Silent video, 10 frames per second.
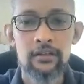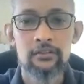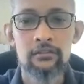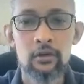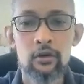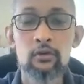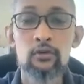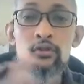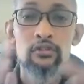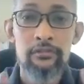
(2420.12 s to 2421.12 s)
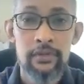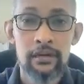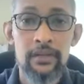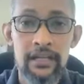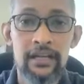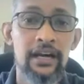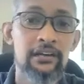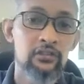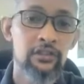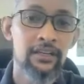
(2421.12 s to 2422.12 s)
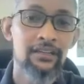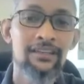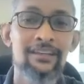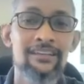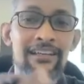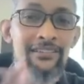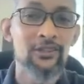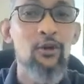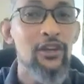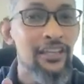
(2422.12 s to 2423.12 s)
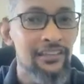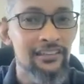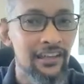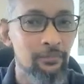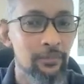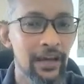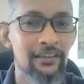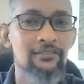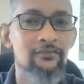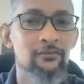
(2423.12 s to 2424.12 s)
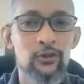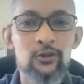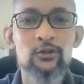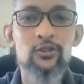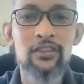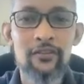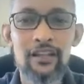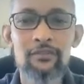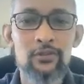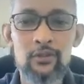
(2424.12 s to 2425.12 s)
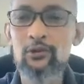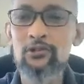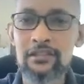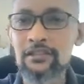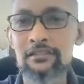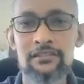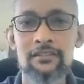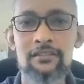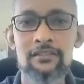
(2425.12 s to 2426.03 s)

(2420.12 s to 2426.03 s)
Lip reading: So remember that, guys, okay? There's no easier path for you to develop your skills.